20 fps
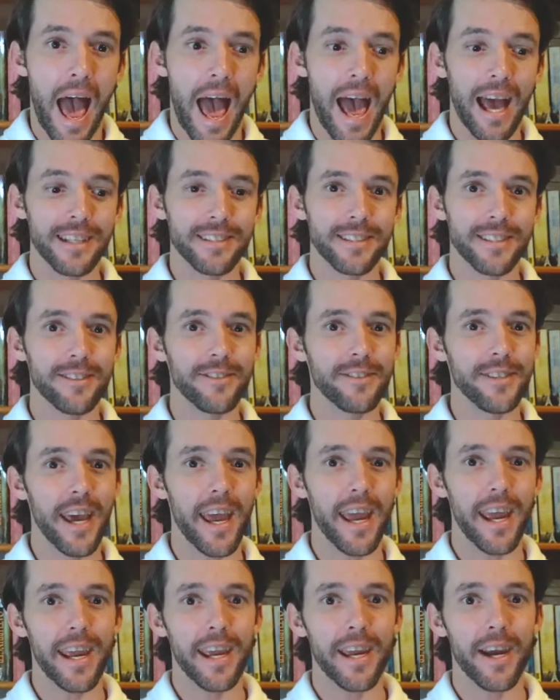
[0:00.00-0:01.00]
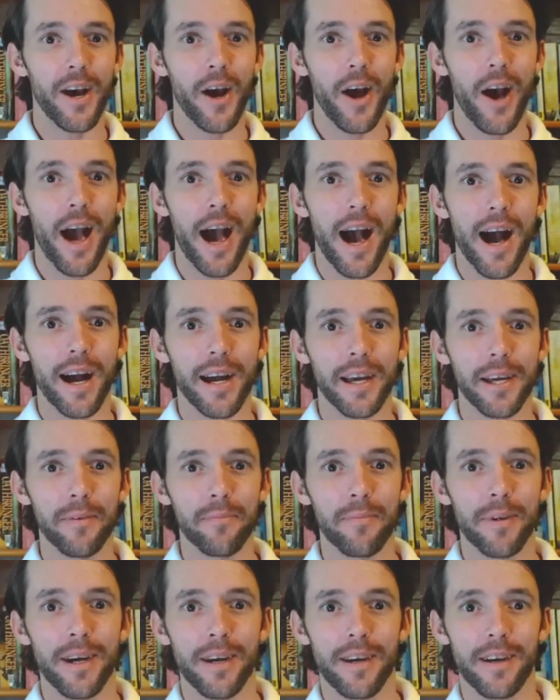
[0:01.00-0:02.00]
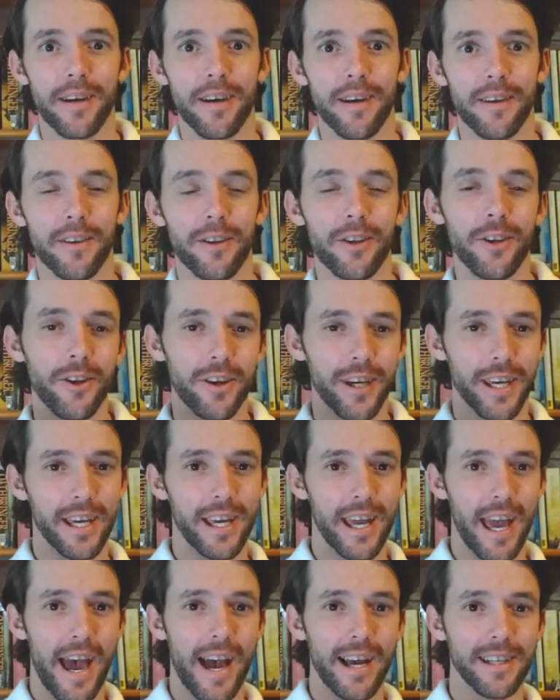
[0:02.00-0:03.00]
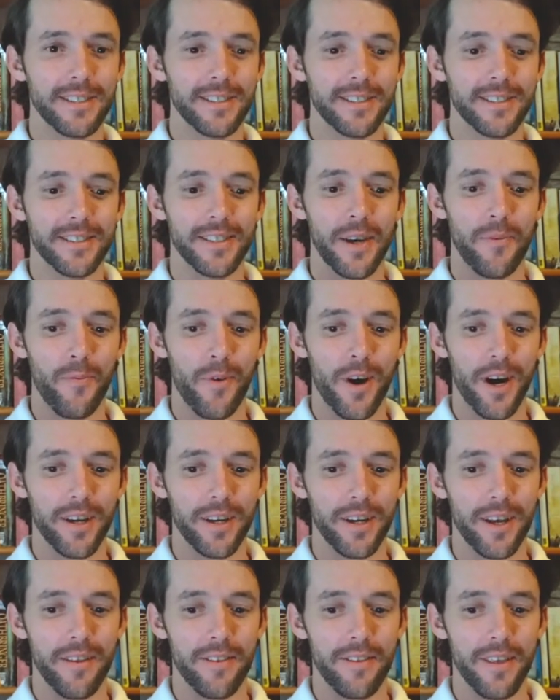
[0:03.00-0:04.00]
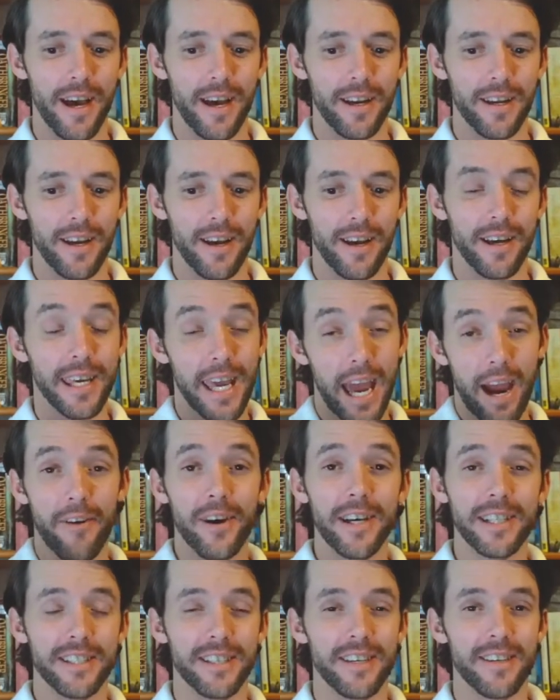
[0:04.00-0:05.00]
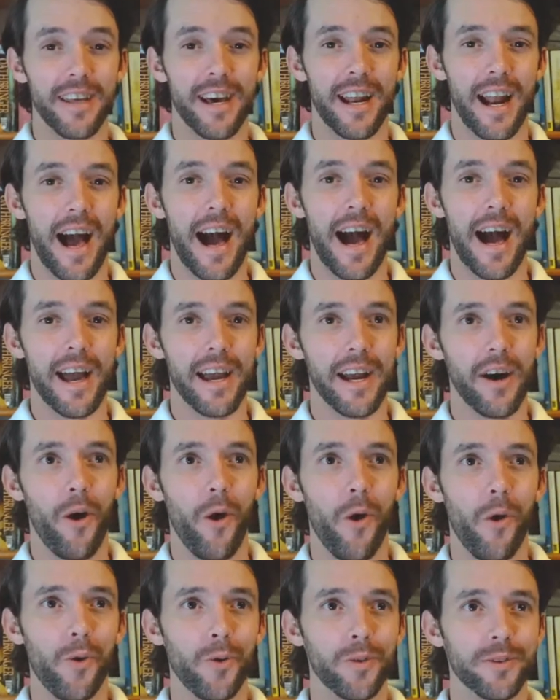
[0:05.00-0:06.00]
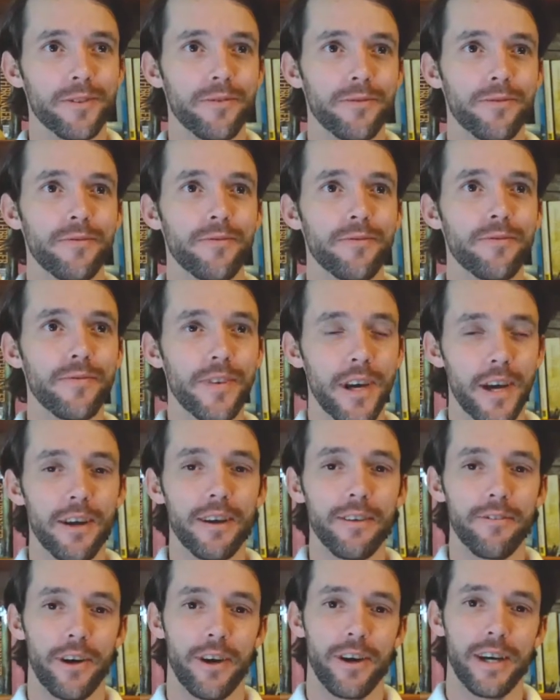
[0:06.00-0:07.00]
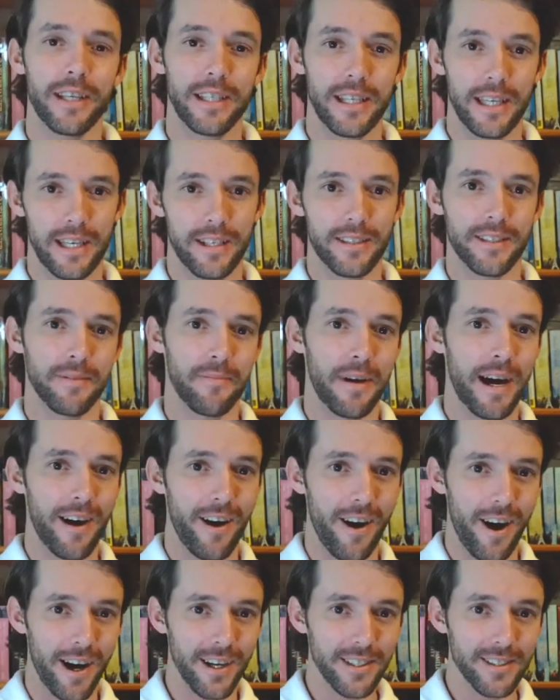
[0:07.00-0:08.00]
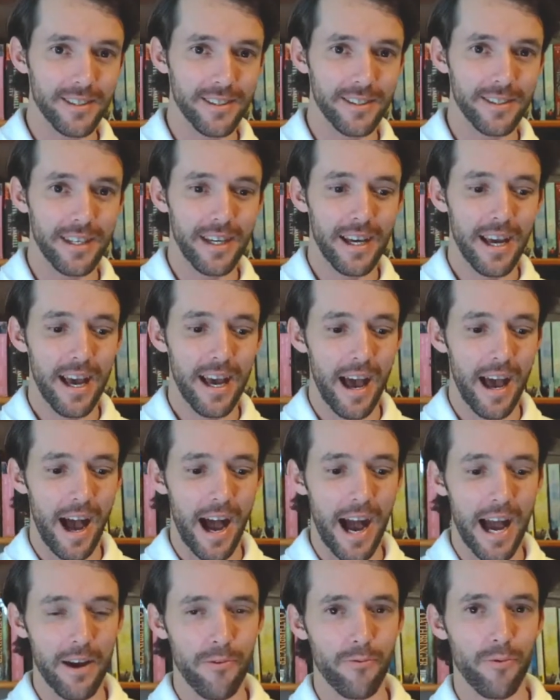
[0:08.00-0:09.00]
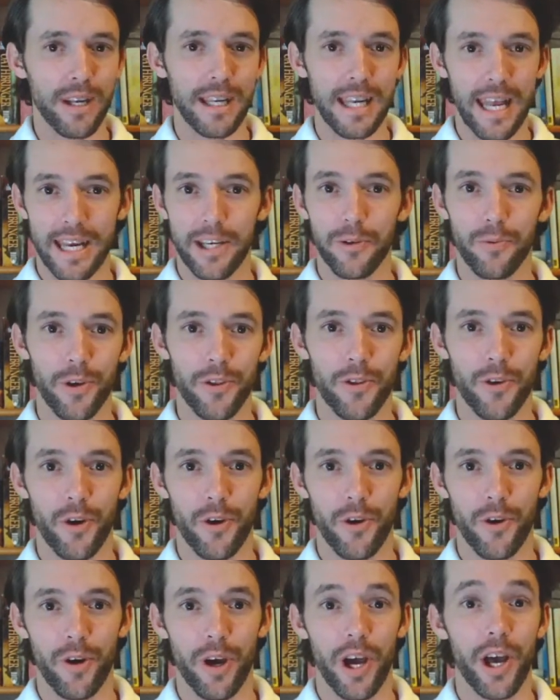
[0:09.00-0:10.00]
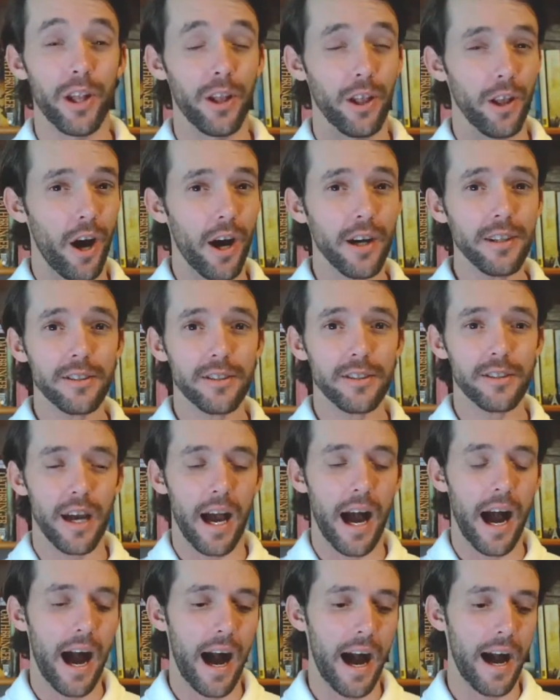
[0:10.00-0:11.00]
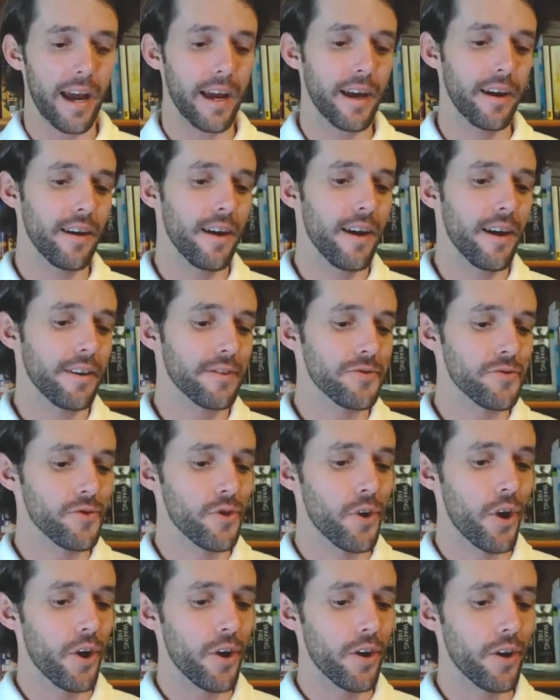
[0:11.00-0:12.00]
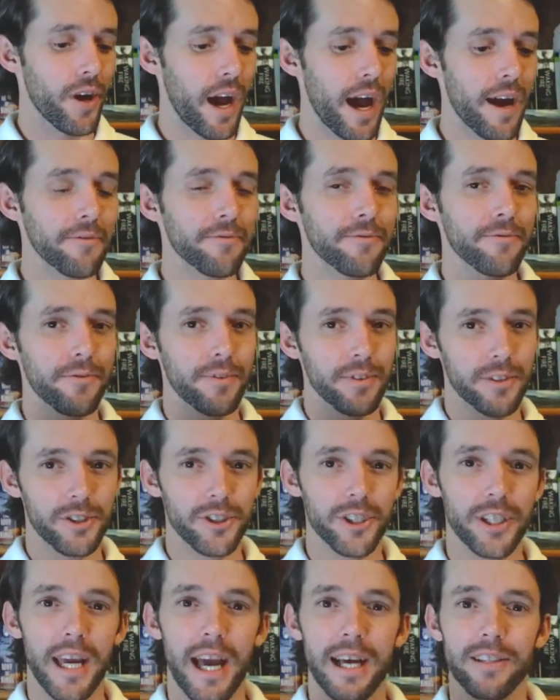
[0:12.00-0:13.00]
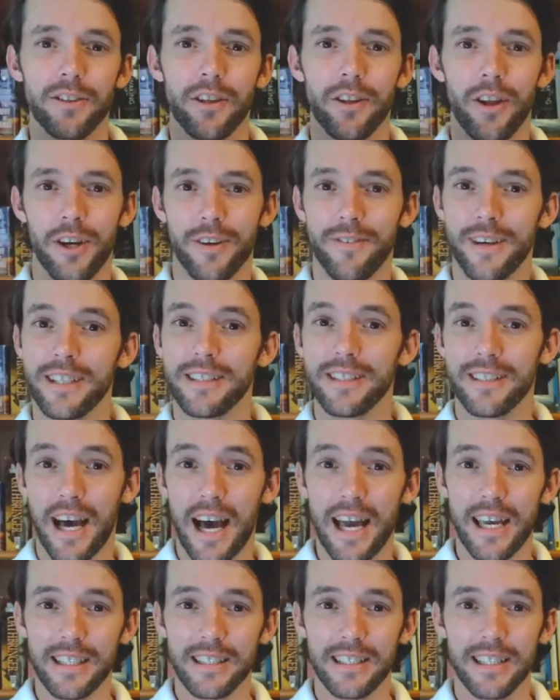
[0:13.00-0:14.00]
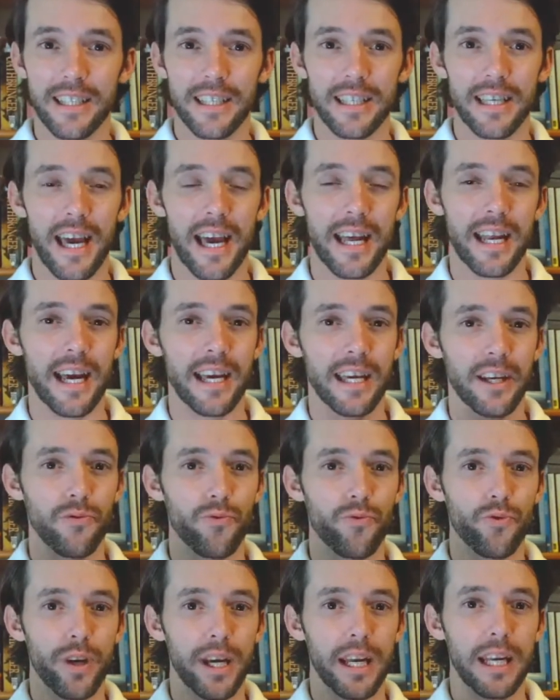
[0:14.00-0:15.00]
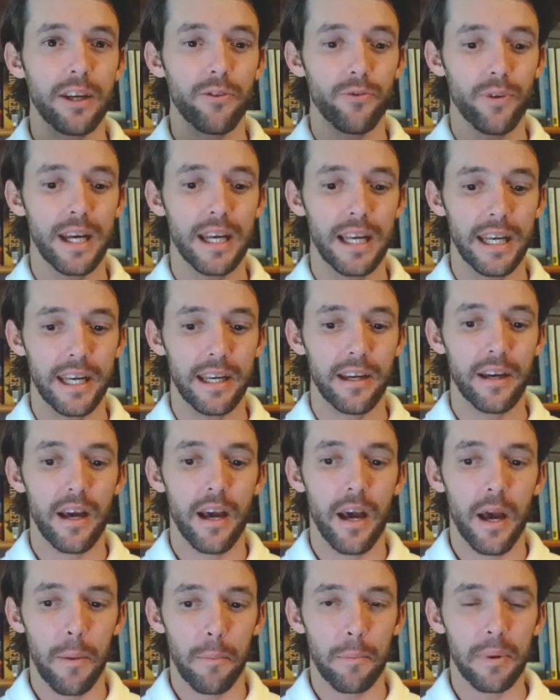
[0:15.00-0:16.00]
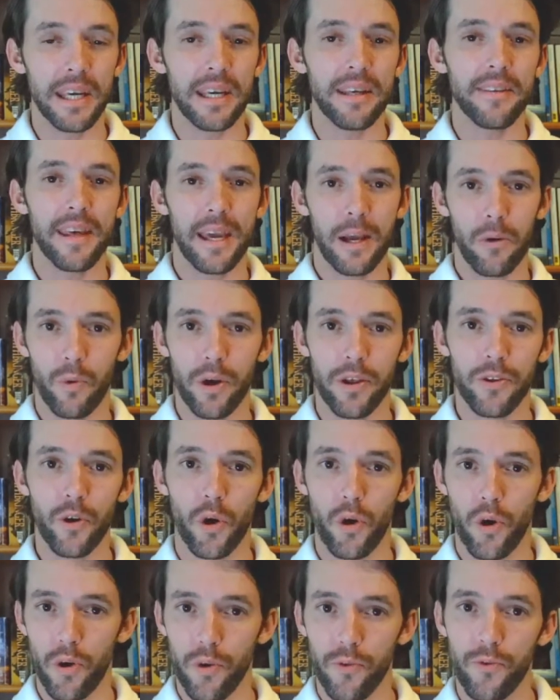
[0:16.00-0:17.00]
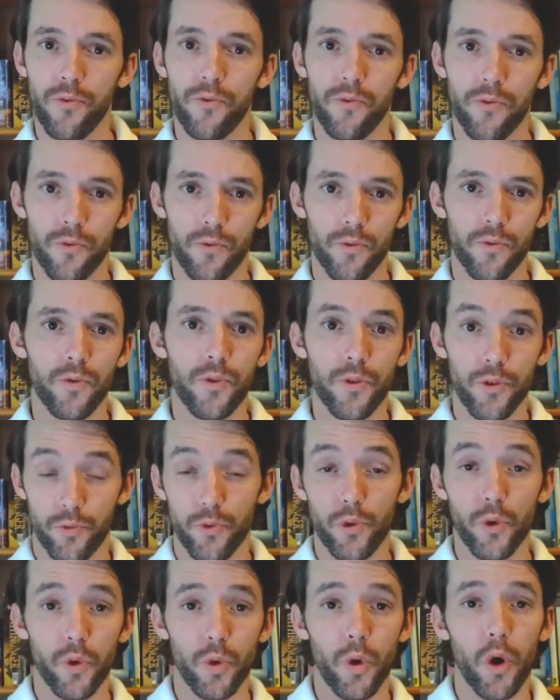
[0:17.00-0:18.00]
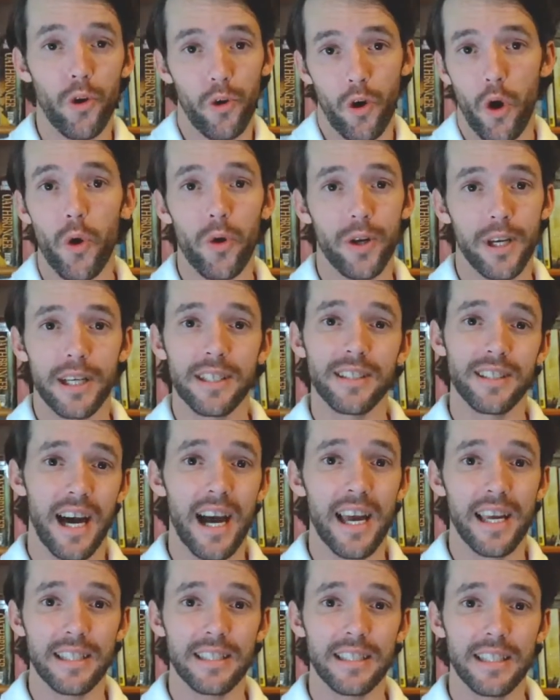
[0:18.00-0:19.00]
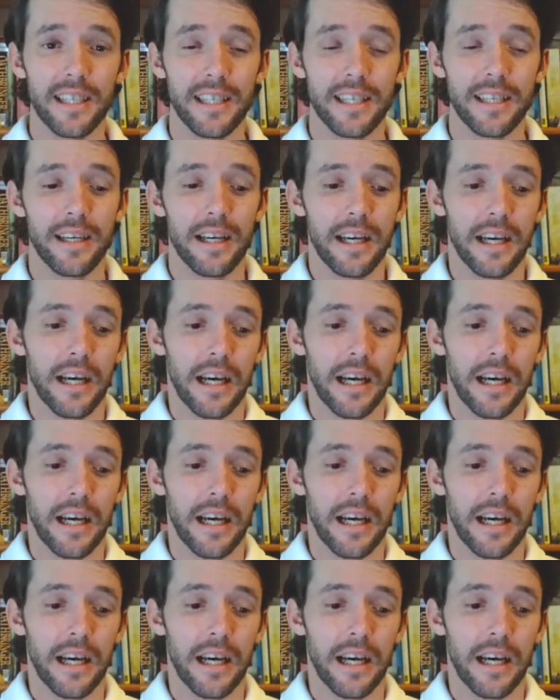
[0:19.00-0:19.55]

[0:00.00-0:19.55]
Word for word: And today uh, I'm looking at someone that, a character that I hold very, very dear to my heart. I relate with her a lot. I know I f she has a lot of anxiety, and I can really, really be there with her f through her own anxiety.